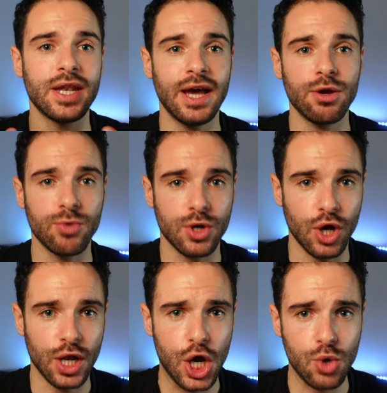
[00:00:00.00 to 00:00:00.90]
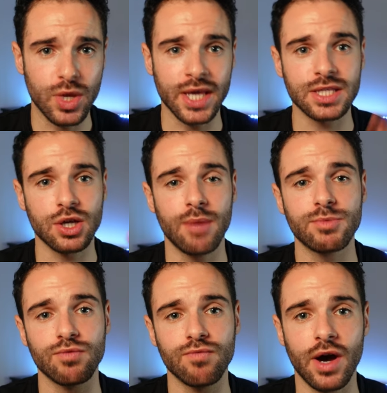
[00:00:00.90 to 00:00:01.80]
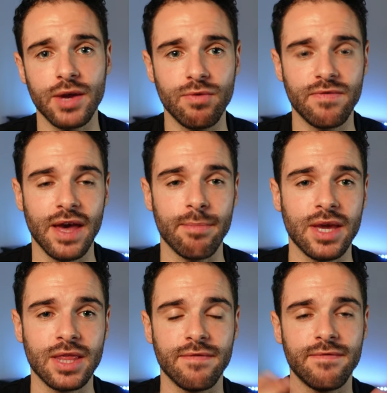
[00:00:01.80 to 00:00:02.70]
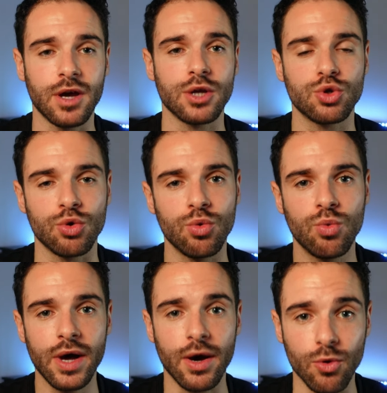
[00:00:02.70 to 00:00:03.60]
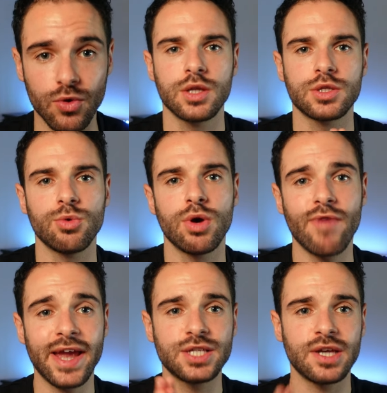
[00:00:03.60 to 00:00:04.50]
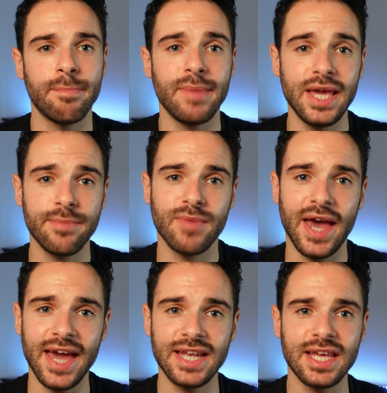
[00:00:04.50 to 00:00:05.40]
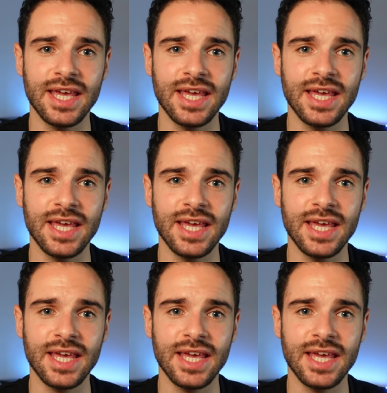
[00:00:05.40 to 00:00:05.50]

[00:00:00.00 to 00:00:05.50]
Now you are not alone, it's time to ride with them in the virtual world. To arrange a meet, head